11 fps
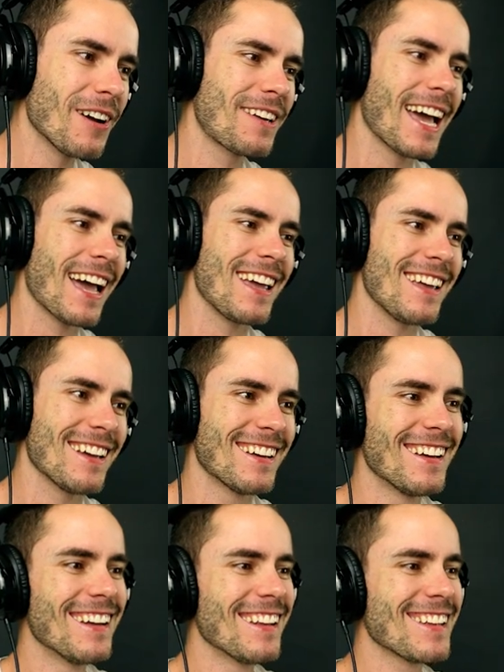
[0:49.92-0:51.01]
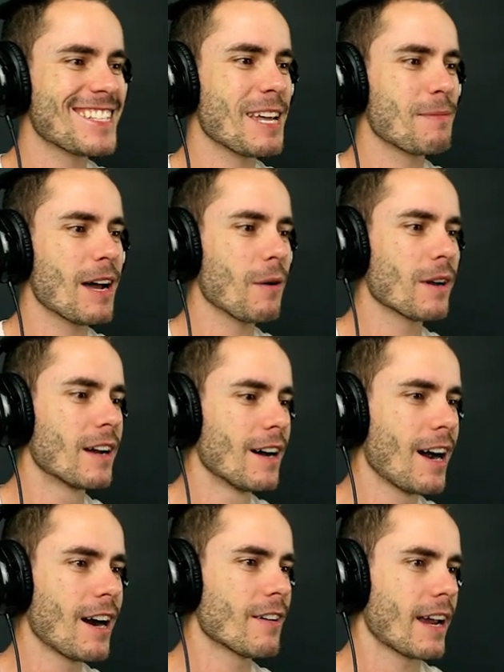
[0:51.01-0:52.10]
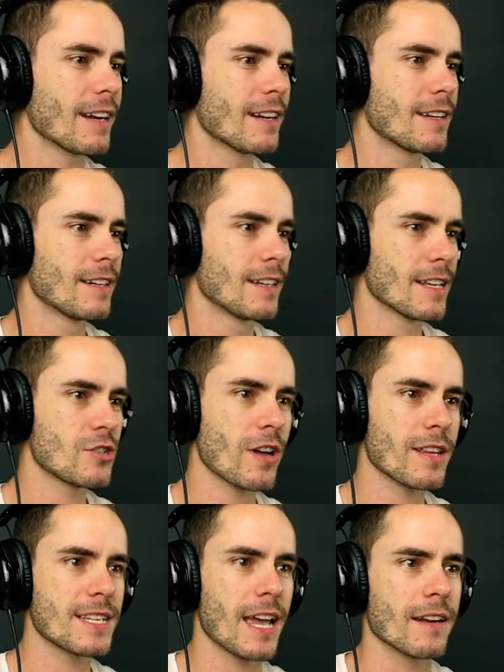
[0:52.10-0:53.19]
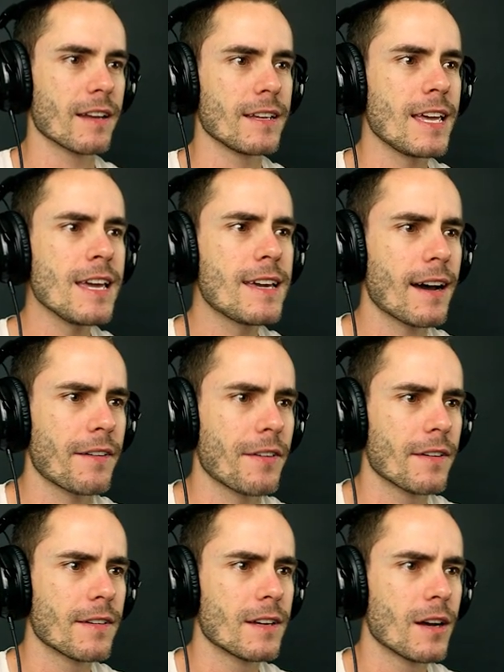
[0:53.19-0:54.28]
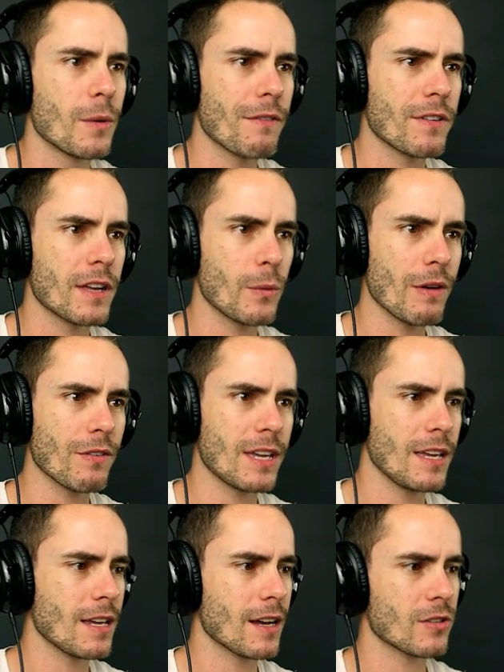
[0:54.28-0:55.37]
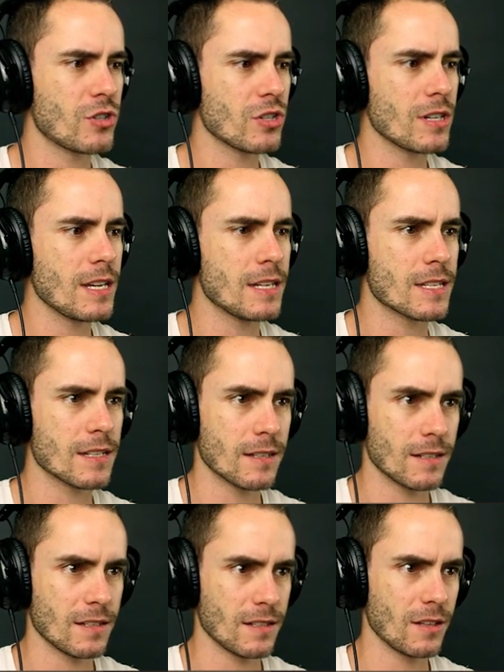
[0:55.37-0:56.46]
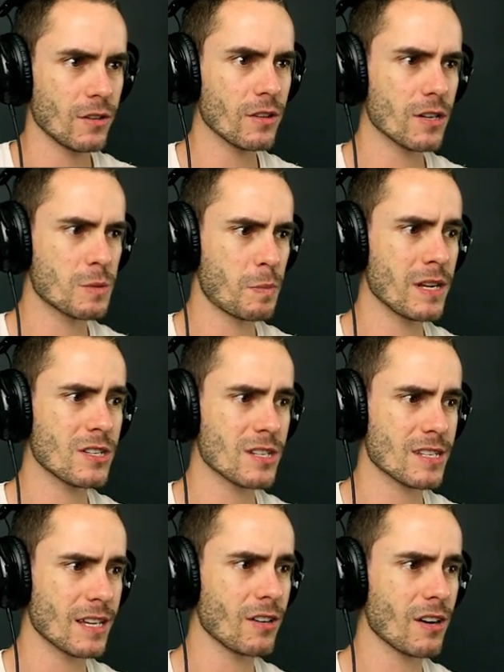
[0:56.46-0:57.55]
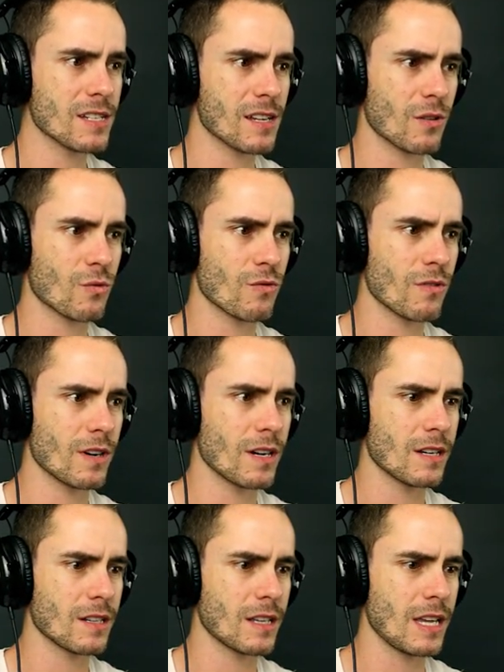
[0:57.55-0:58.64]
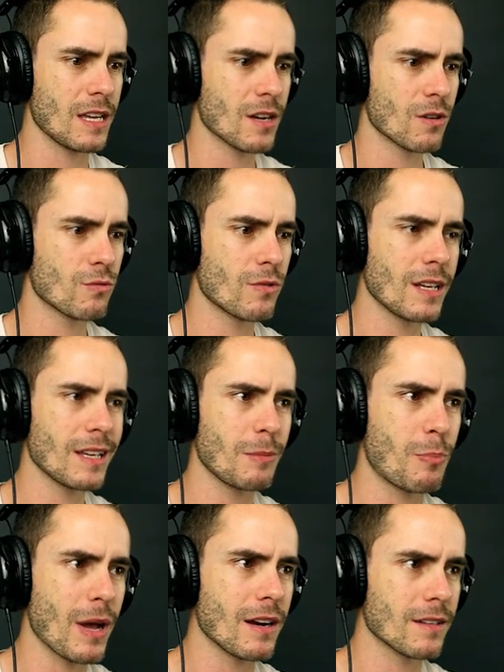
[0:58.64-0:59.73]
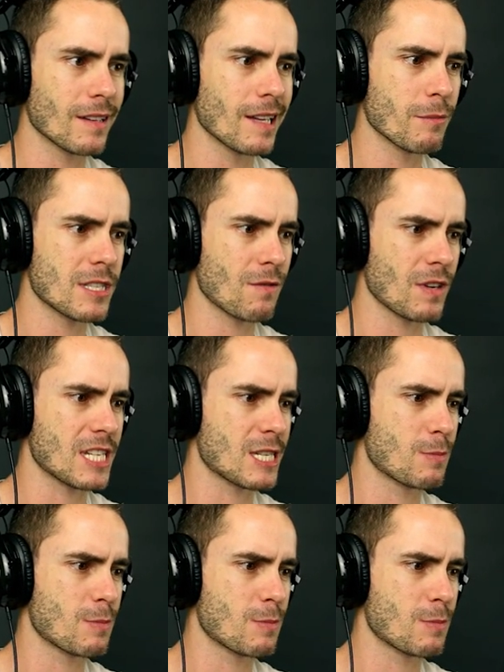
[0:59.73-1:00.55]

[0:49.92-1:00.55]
okay, let's keep going. All right, let's try this again. Key card. We have a, we have a key card. jeez. Look at those pictures. That guy's like really, really bending the limits of his